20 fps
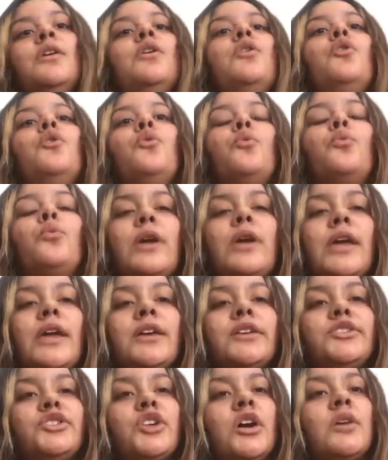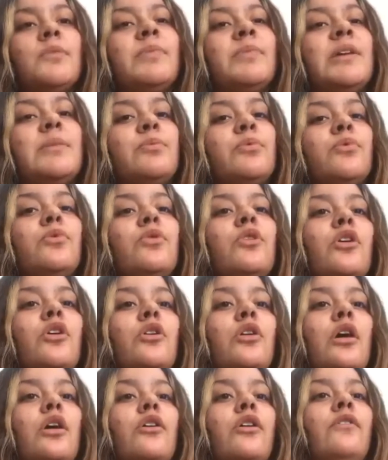We as young people
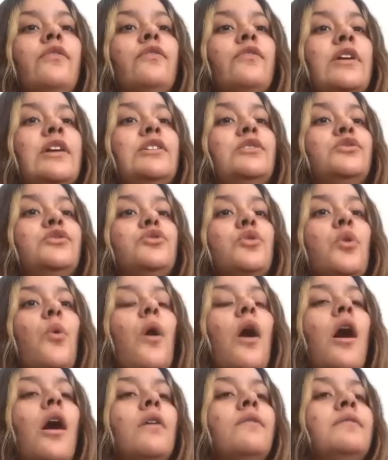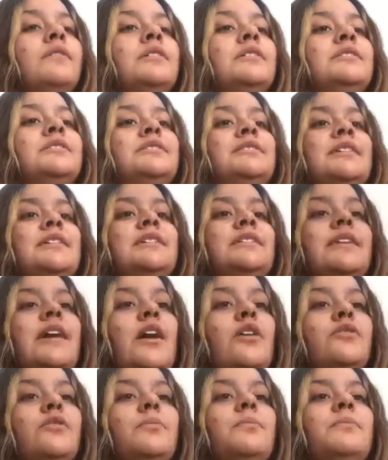are afraid to show off, stand
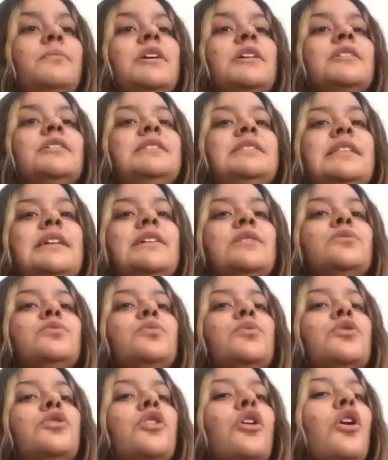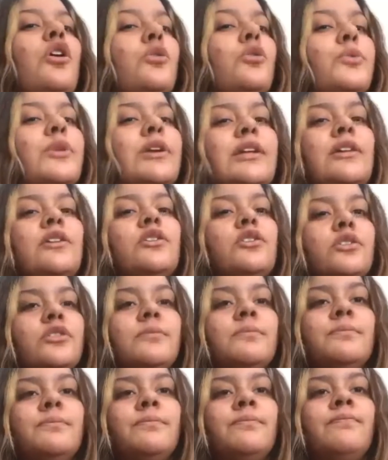out, because things were already good.
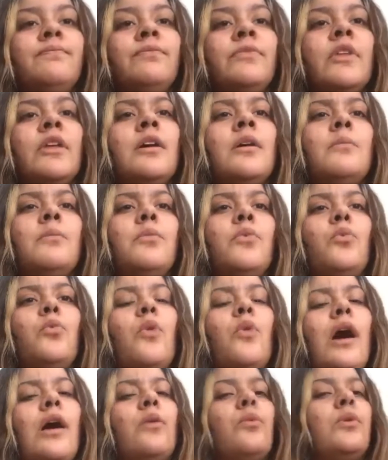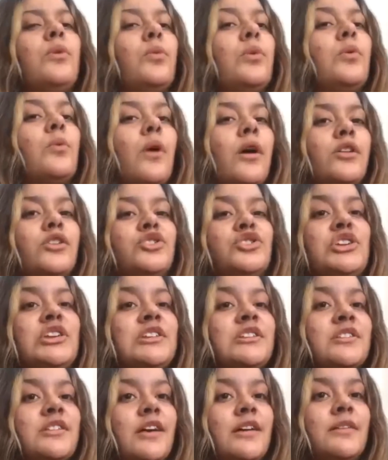But why would we want to
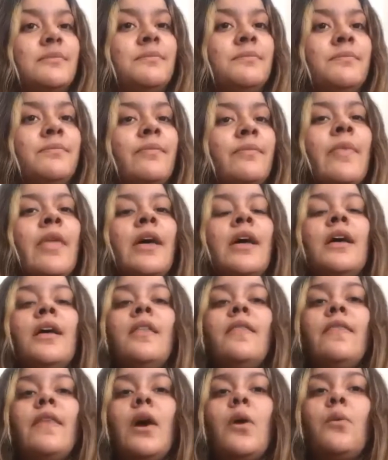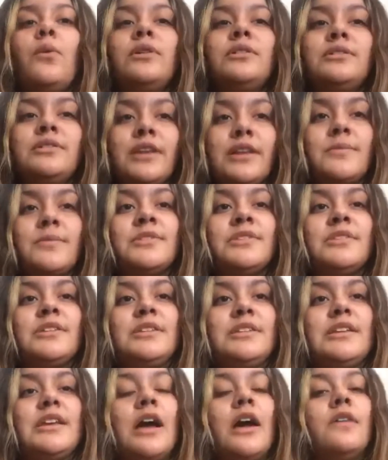change that? That was Zygmunt's
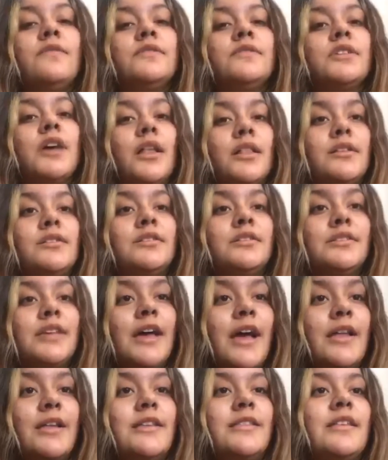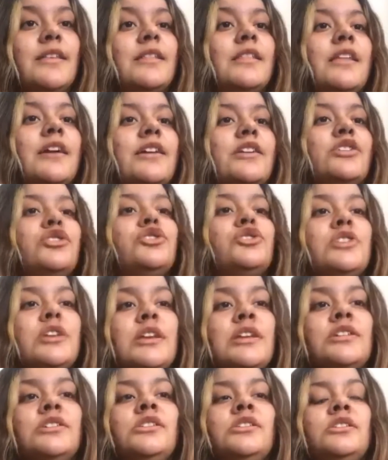idea of a solid society that later
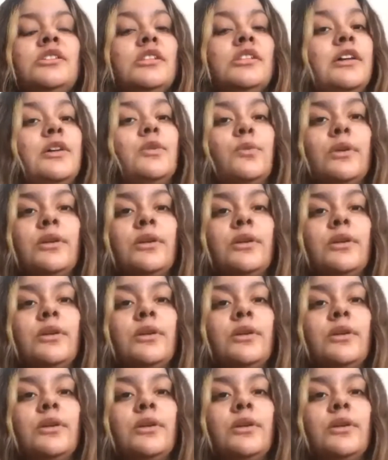changed to liquid.